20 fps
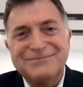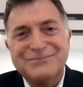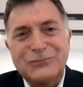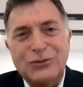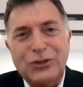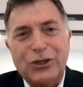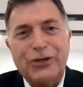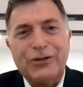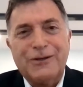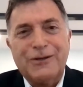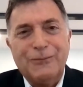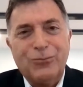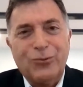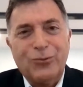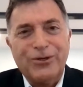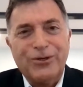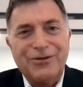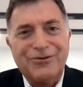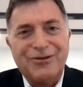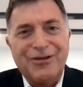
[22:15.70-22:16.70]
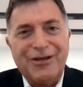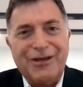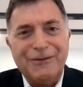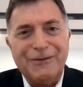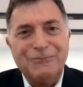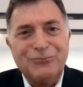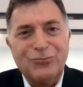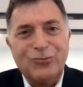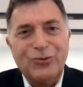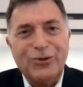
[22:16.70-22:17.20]
Jacob, what do you
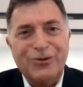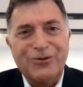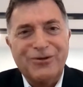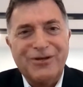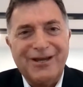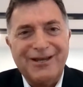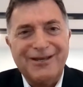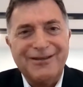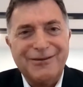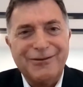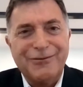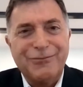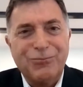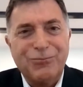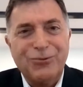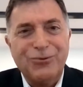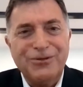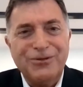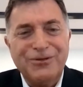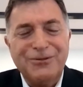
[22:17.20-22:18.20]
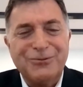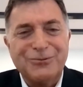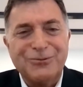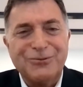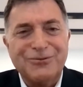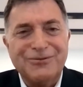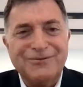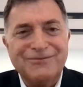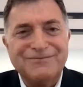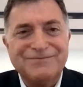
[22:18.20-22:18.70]
say? We okay at this point,
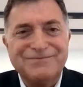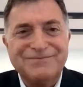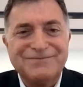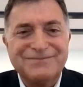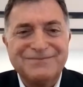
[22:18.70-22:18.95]
or?